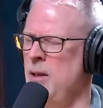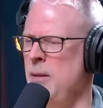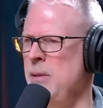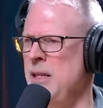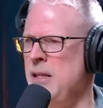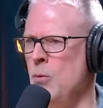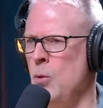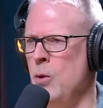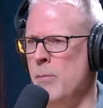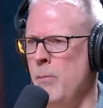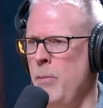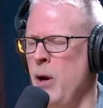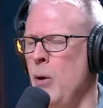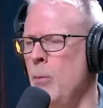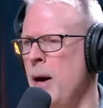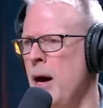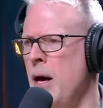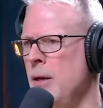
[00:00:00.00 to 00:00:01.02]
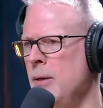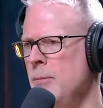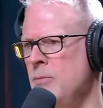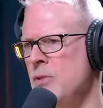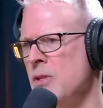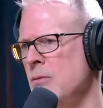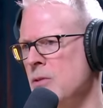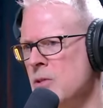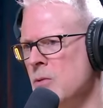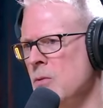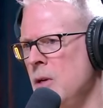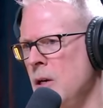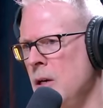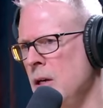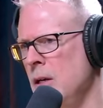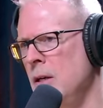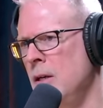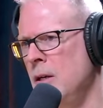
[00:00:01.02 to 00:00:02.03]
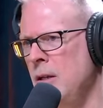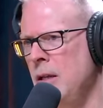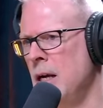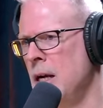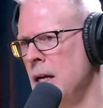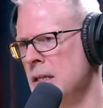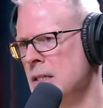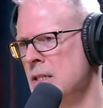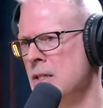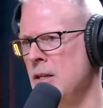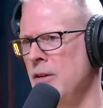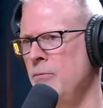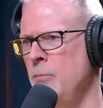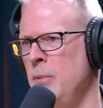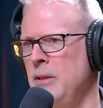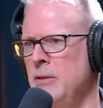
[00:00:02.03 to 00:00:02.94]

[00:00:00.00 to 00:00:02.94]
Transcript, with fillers: I mean, there weren't bell bottoms. I wasn't wearing that kind of stuff. The